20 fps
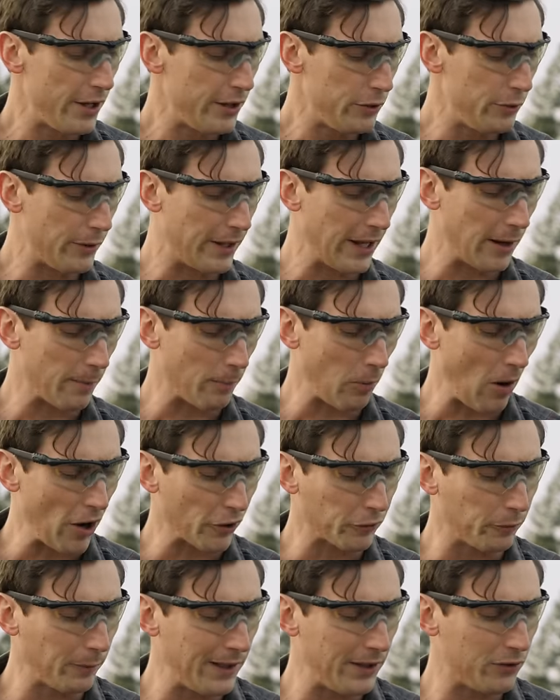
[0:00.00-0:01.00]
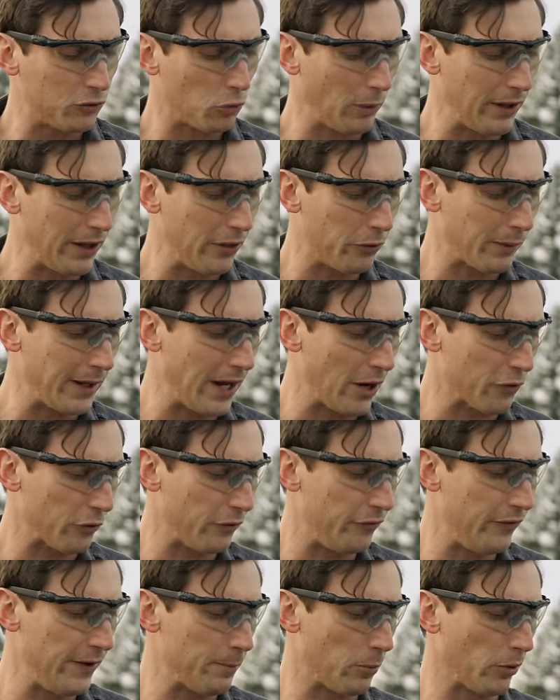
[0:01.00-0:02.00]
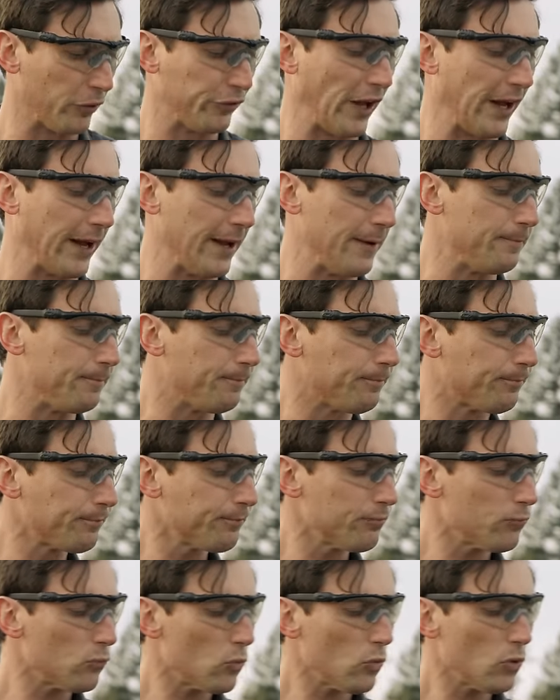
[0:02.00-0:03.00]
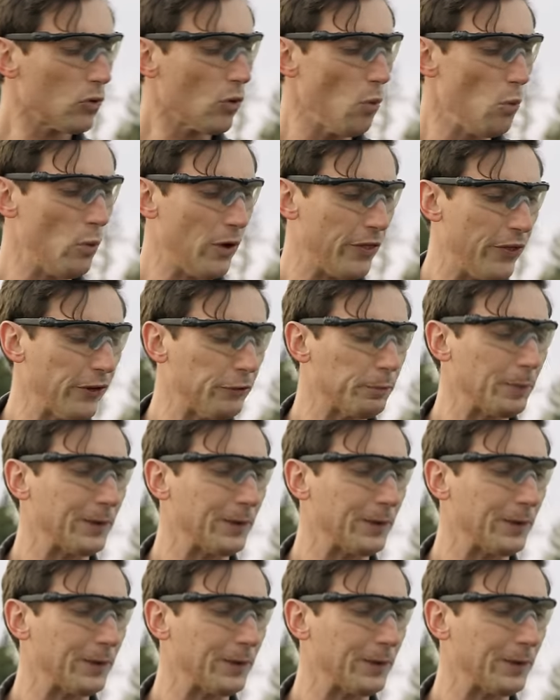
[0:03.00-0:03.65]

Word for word: you get approximately twenty-three hundred feet per second. With this